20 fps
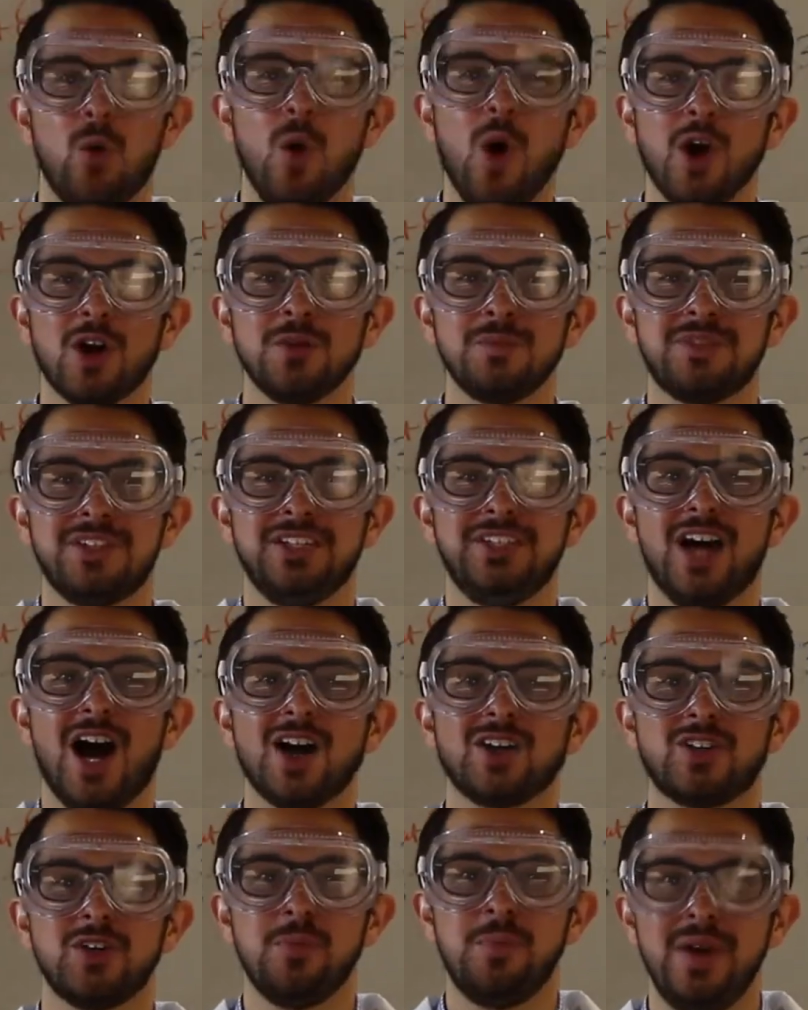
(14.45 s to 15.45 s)
Welcome to
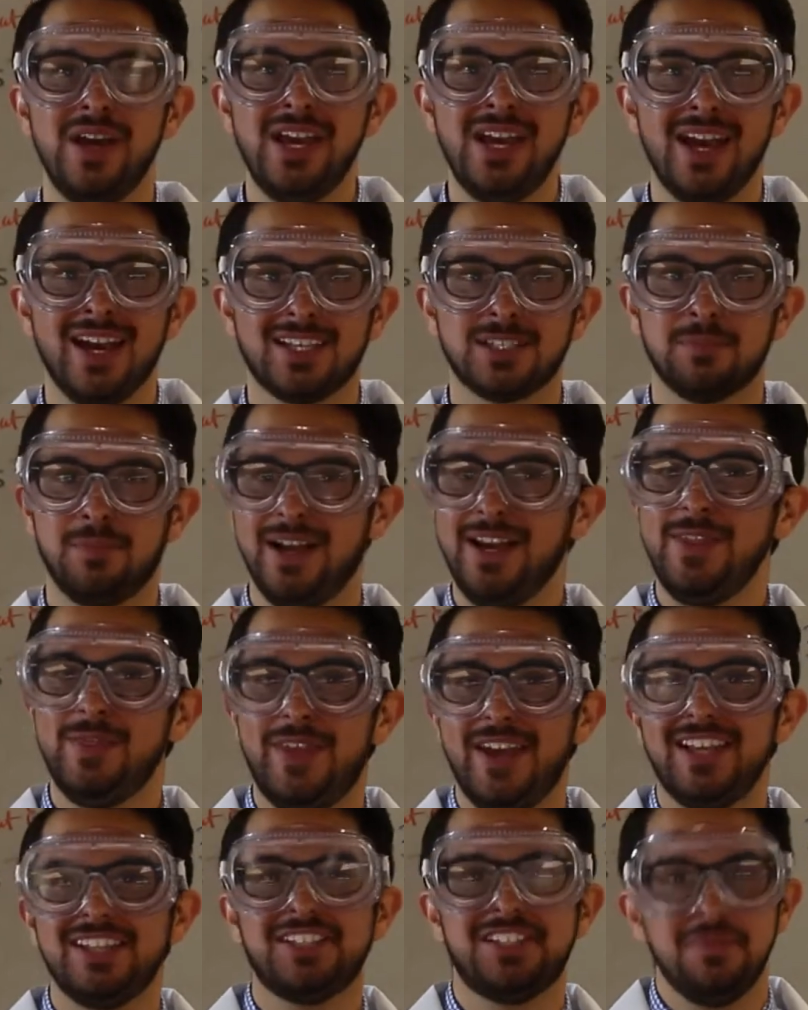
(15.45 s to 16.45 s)
Dr. B
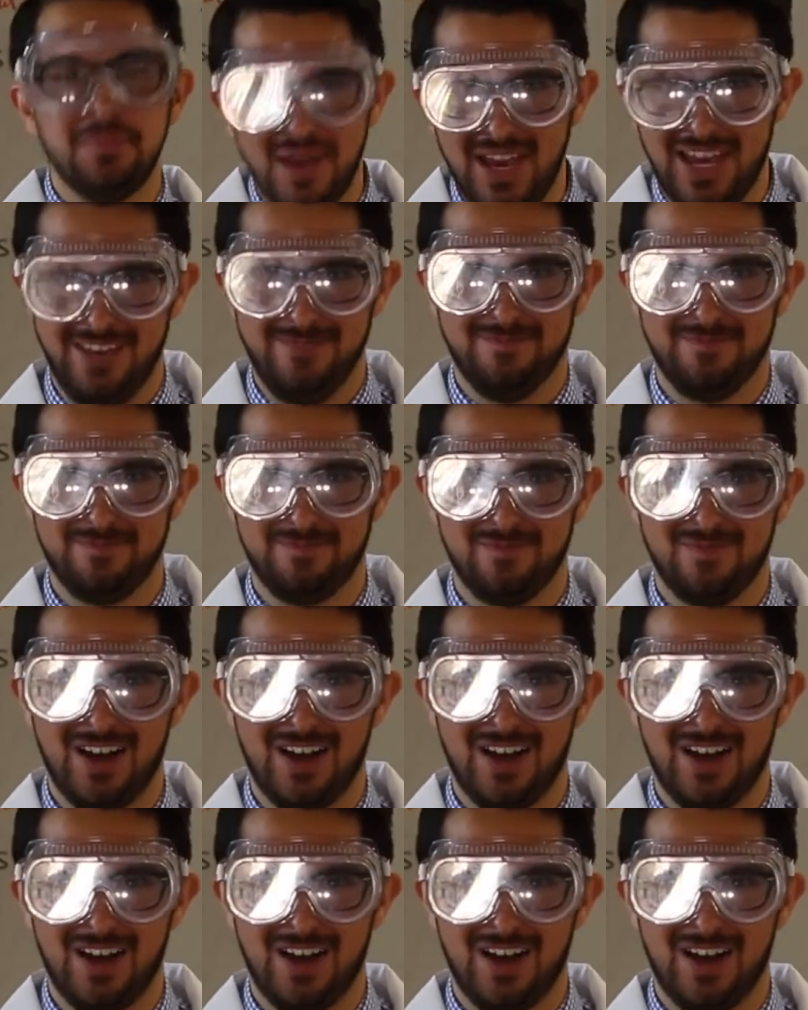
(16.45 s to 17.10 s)
Explain Things to Me.